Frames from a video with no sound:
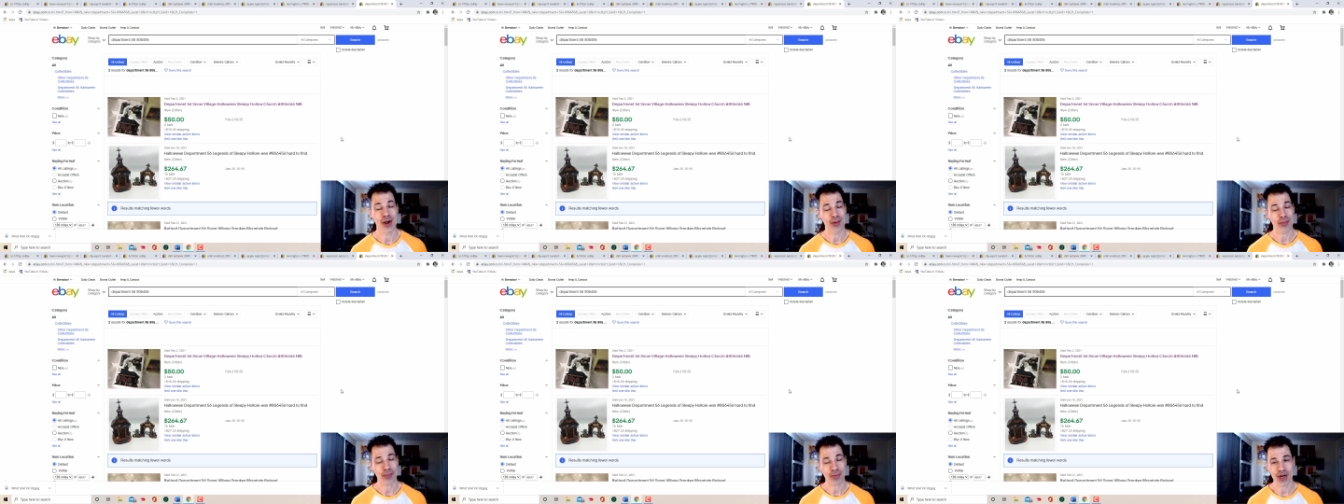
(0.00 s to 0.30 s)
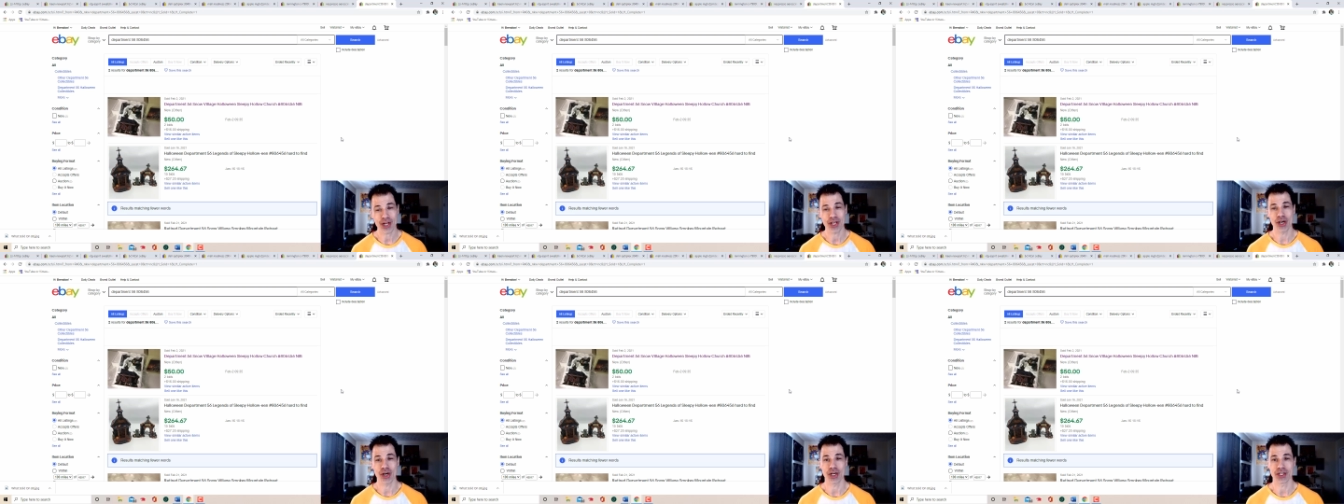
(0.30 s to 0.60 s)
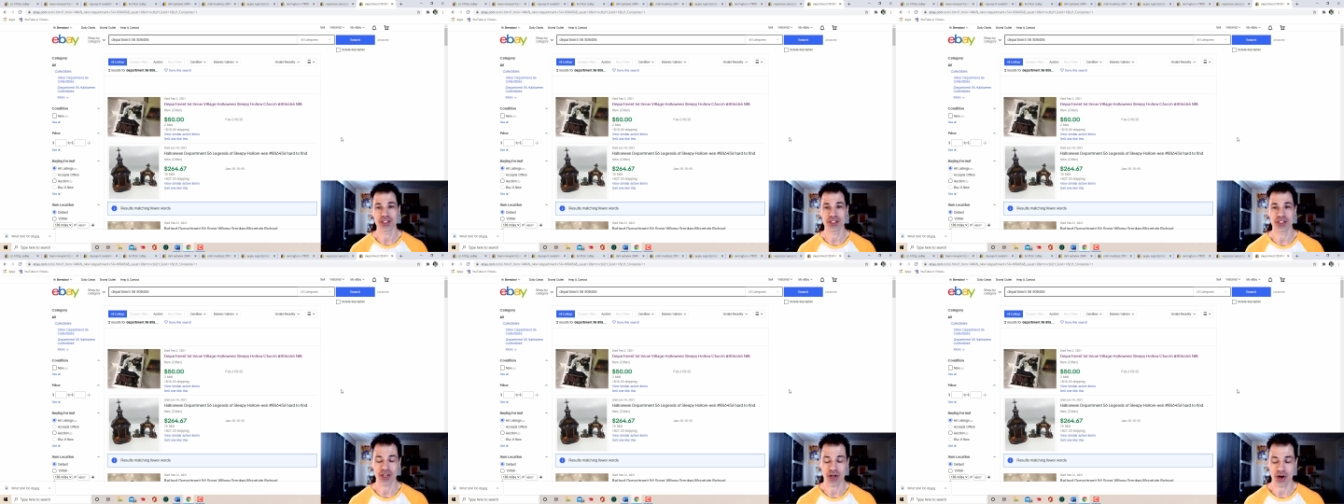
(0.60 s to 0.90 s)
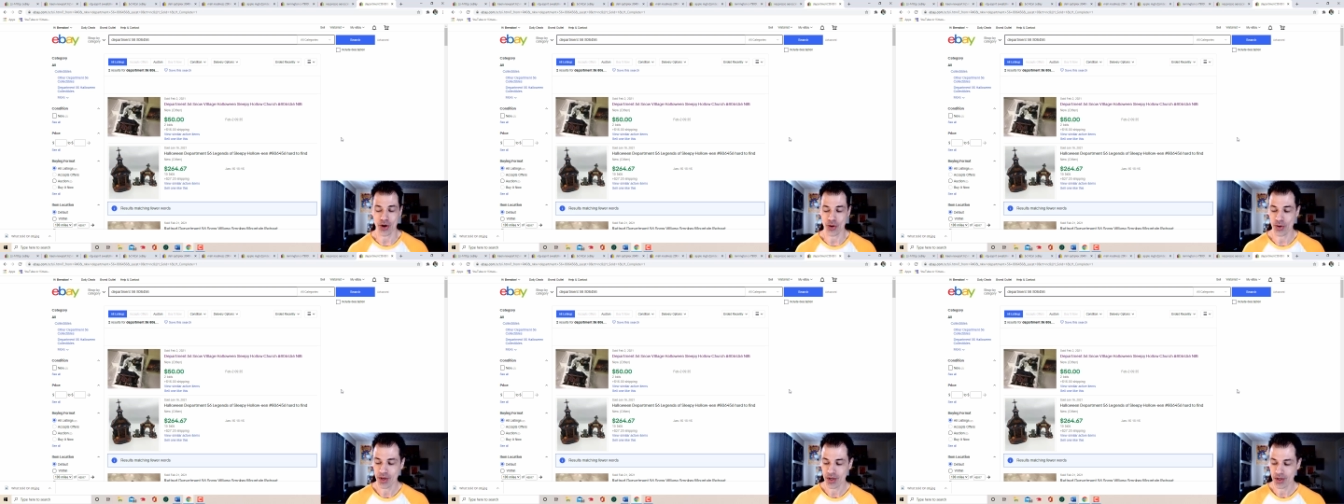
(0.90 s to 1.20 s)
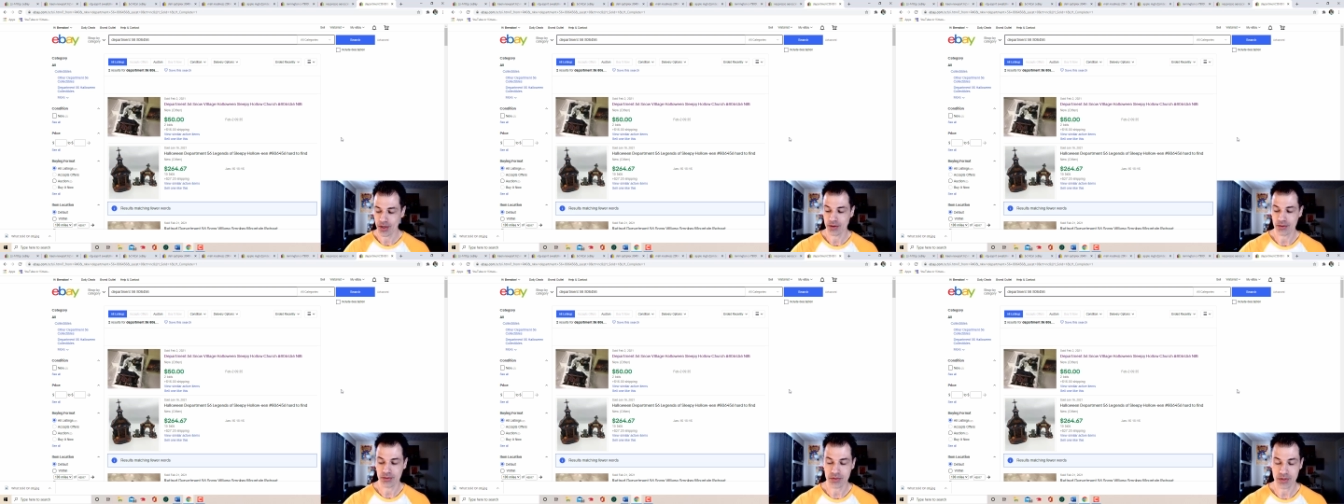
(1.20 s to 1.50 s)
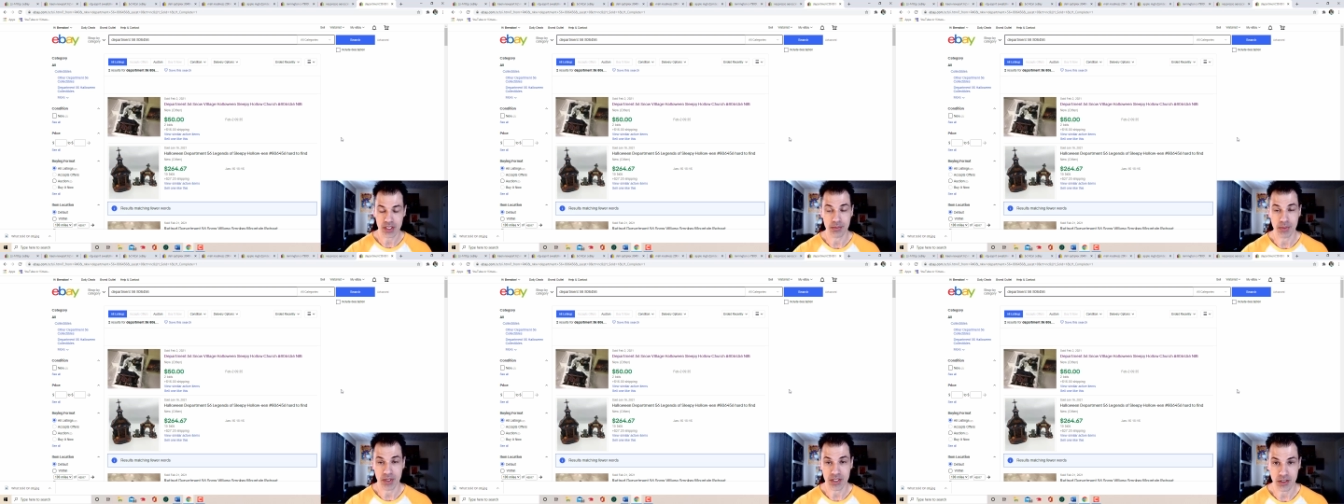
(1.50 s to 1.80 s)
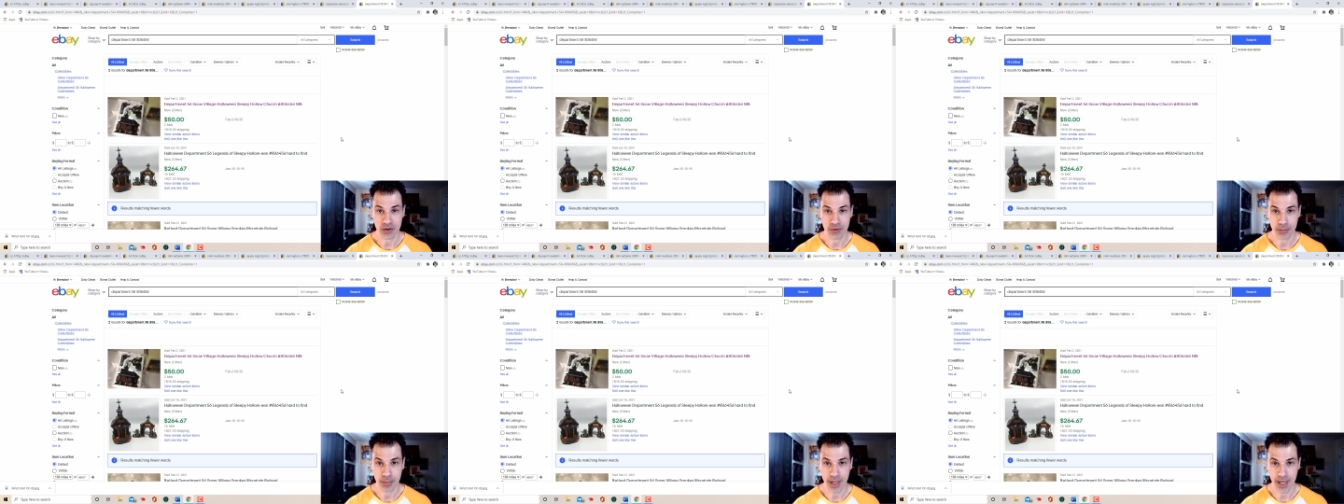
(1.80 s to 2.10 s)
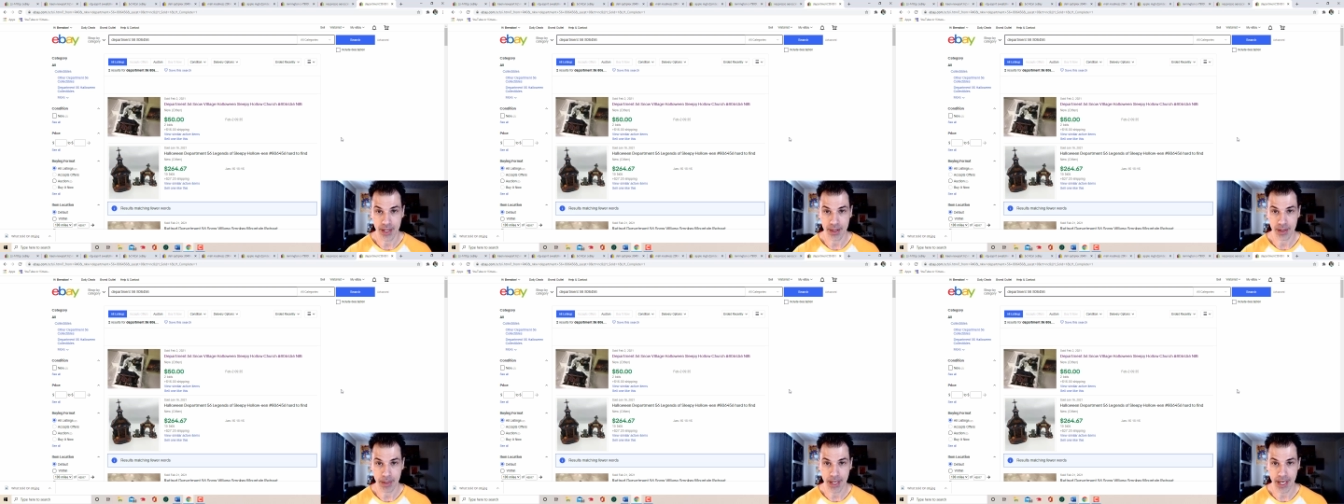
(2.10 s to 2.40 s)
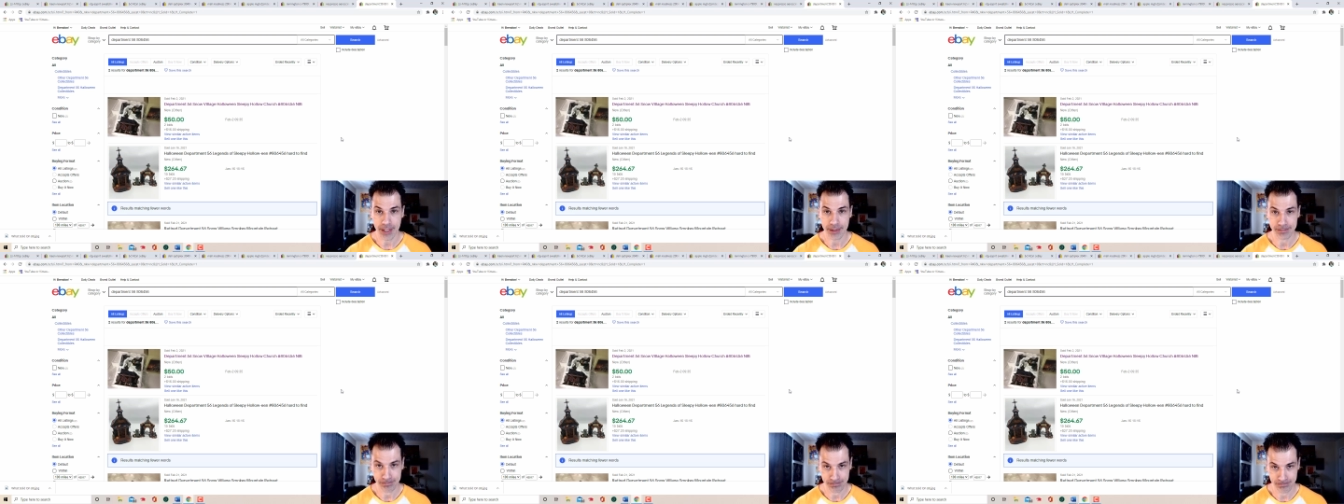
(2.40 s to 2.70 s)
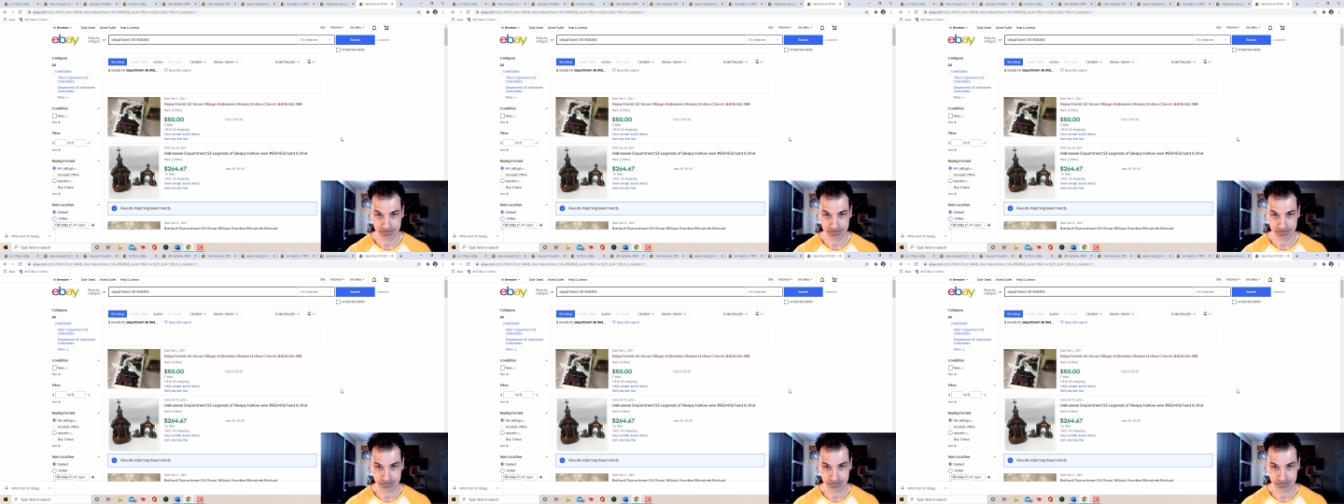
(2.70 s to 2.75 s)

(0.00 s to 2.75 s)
Pretty good. So give myself a pat on the back.